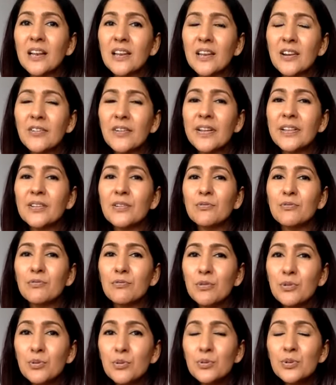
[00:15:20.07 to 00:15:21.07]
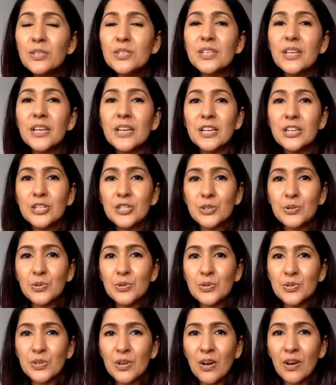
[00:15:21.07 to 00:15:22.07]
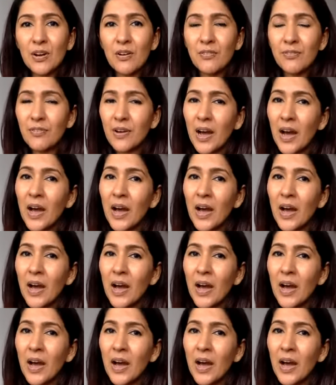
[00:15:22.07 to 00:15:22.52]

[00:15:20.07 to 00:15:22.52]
clearing the root issues of